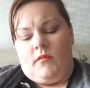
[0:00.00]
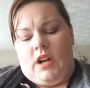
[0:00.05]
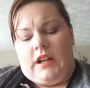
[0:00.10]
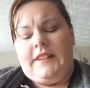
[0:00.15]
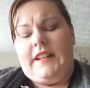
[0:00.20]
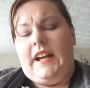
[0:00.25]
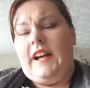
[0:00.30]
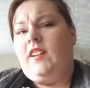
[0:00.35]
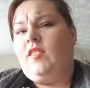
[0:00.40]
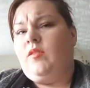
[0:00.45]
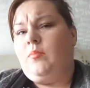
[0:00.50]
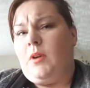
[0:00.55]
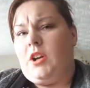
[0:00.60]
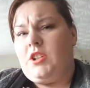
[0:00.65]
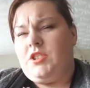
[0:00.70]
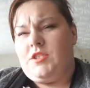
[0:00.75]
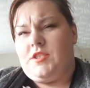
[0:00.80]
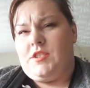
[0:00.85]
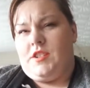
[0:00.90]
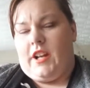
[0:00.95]
The ELF
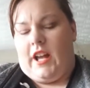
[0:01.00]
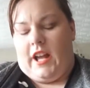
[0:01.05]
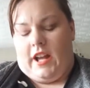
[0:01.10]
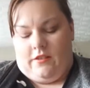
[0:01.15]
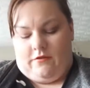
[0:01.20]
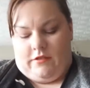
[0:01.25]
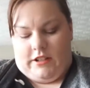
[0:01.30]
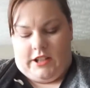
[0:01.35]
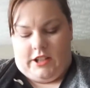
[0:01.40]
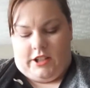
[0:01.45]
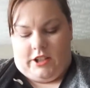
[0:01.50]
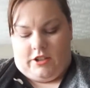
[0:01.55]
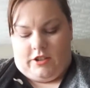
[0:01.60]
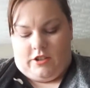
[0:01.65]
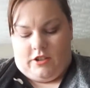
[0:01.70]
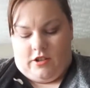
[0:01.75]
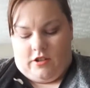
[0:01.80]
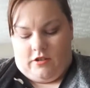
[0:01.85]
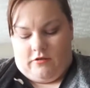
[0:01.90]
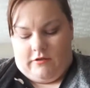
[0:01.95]
brushes are getting really
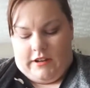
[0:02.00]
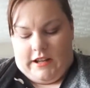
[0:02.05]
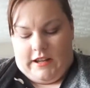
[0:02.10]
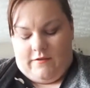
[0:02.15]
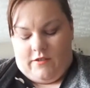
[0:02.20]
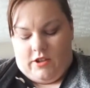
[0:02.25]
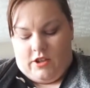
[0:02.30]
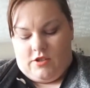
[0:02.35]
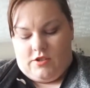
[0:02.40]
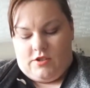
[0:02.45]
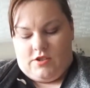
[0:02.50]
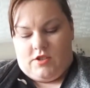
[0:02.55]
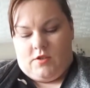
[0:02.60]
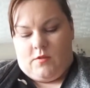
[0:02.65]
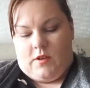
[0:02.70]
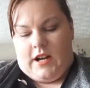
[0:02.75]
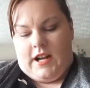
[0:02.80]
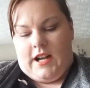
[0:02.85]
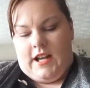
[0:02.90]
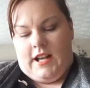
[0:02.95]
good reviews,
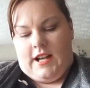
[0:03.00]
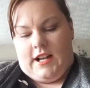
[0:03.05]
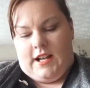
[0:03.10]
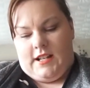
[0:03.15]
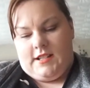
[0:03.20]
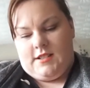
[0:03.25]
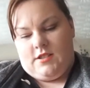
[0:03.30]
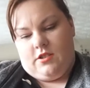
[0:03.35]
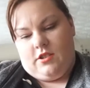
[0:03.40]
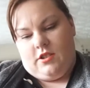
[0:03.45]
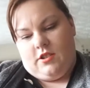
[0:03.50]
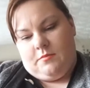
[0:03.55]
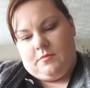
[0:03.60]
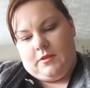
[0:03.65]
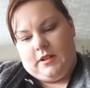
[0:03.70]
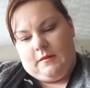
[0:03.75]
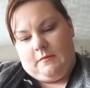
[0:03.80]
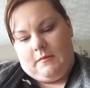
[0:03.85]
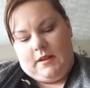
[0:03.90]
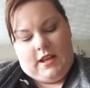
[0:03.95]
so I asked her to
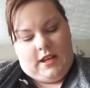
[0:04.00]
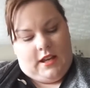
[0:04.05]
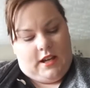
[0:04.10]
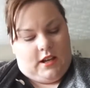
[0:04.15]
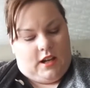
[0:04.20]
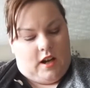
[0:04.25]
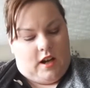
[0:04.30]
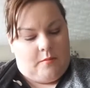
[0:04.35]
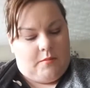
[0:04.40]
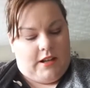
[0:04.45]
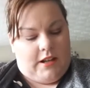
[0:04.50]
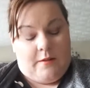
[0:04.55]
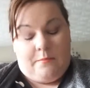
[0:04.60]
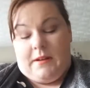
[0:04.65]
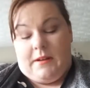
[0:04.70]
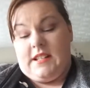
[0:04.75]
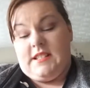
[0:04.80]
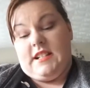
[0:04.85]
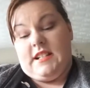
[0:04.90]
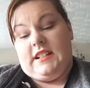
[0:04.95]
bring me a couple. I
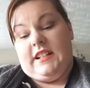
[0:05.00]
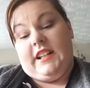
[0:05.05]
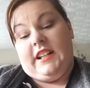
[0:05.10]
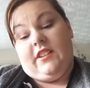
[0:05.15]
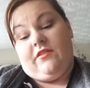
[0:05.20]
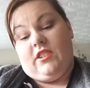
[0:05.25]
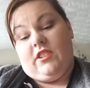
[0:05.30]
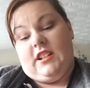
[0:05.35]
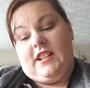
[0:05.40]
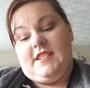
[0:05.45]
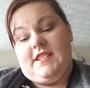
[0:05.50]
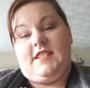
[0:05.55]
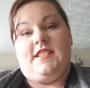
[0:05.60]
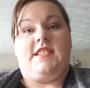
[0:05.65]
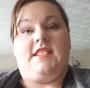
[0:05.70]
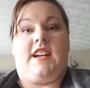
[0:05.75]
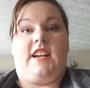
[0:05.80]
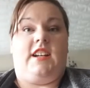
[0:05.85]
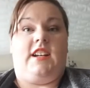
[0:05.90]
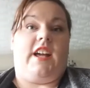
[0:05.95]
basically gave her a list and
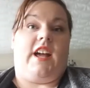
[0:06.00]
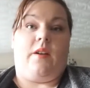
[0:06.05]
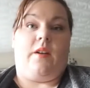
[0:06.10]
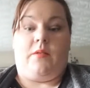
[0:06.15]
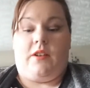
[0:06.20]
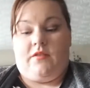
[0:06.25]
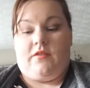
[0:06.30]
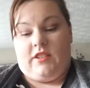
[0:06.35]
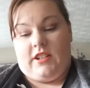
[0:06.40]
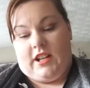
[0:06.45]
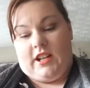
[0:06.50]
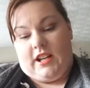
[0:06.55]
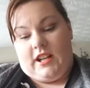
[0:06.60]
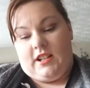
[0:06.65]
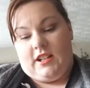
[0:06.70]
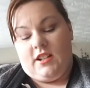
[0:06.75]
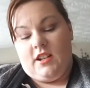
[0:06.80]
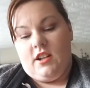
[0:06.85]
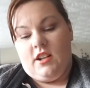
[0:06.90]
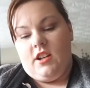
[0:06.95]
said get whatever you
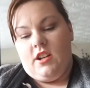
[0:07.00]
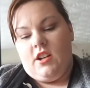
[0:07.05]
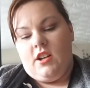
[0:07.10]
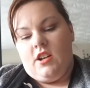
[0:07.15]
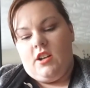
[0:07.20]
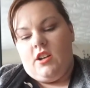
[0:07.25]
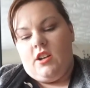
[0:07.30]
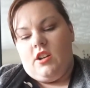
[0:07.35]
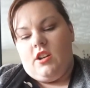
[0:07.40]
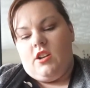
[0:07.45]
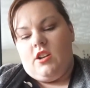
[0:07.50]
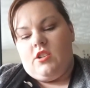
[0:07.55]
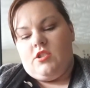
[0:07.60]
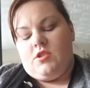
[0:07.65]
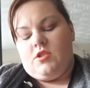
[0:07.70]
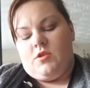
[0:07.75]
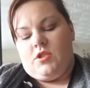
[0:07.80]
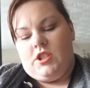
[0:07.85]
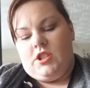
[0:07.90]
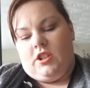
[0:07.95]
can.
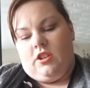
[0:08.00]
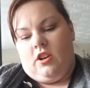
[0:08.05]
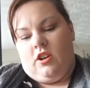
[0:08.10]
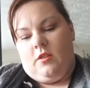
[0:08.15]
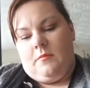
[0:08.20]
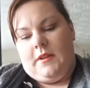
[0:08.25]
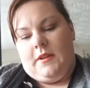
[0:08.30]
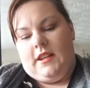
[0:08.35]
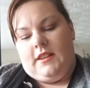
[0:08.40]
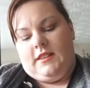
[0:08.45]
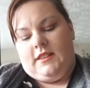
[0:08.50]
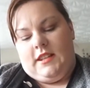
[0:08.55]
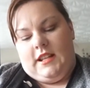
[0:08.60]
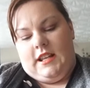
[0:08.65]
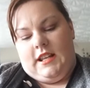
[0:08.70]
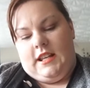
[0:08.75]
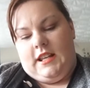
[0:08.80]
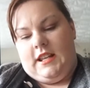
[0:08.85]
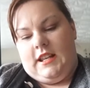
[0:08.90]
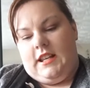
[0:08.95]
So she got me
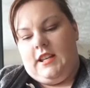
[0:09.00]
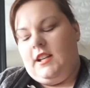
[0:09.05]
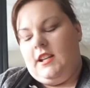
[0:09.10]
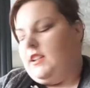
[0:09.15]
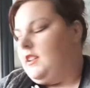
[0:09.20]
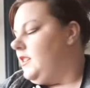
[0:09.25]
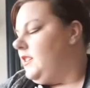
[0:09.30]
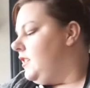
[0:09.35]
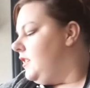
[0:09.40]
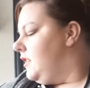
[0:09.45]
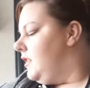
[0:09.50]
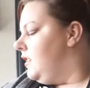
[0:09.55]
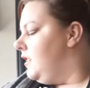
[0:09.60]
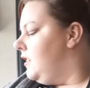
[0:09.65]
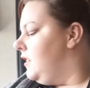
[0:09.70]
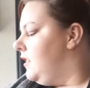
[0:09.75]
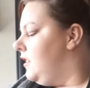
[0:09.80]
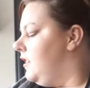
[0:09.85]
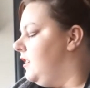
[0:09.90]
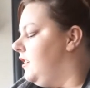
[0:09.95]
the
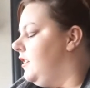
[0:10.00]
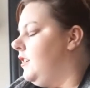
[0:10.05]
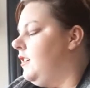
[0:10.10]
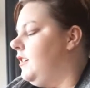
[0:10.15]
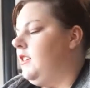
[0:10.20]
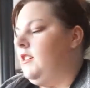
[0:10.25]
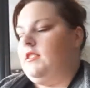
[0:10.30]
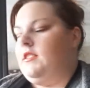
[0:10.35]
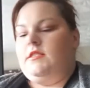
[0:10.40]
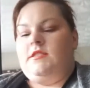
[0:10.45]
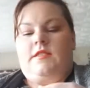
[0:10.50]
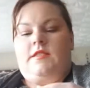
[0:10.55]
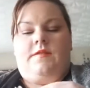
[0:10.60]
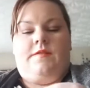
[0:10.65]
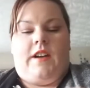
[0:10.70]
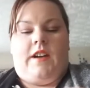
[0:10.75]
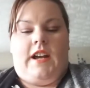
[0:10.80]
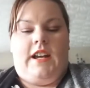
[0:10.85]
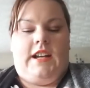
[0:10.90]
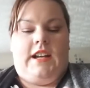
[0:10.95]

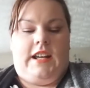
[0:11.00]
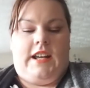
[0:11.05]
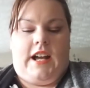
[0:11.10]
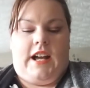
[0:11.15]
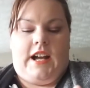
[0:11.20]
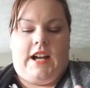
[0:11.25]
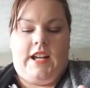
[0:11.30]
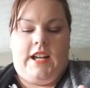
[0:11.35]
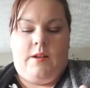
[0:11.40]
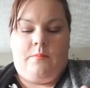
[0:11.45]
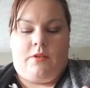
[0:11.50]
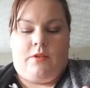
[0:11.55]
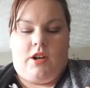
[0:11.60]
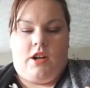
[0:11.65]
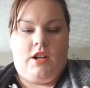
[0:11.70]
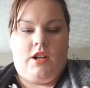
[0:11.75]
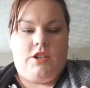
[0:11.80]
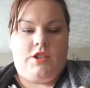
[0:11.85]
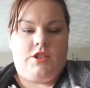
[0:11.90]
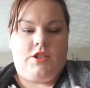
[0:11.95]
Defining Eye
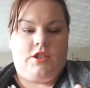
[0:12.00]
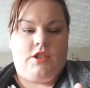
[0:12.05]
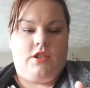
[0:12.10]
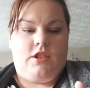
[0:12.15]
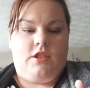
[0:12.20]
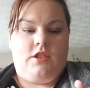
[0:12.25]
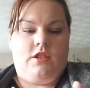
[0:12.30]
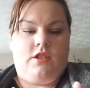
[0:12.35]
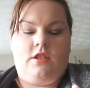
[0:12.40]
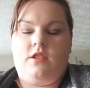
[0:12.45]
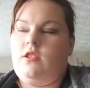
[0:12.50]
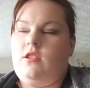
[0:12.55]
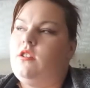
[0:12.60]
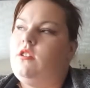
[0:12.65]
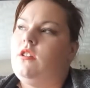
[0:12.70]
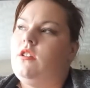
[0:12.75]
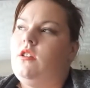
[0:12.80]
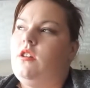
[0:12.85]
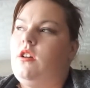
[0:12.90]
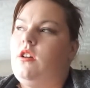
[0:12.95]
Brush.
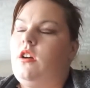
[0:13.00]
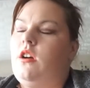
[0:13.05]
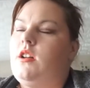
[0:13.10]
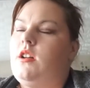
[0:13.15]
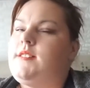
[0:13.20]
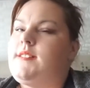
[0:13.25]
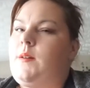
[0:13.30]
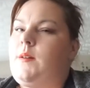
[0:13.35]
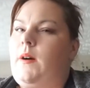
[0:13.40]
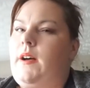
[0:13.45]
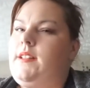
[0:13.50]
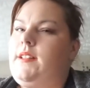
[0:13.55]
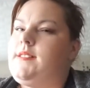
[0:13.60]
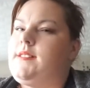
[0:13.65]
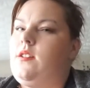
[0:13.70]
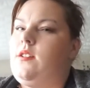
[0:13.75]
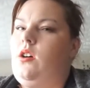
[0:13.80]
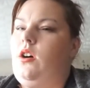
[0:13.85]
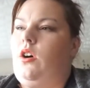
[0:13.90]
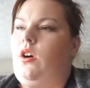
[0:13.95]
It's quite
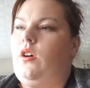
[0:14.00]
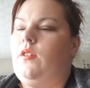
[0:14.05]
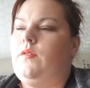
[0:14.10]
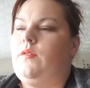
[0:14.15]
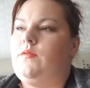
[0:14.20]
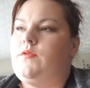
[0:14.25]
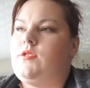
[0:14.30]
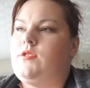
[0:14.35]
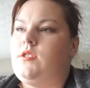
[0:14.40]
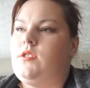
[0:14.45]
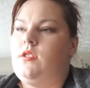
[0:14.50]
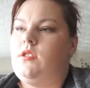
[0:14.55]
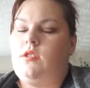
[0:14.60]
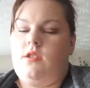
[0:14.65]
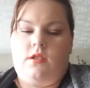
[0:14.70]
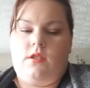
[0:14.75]
soft.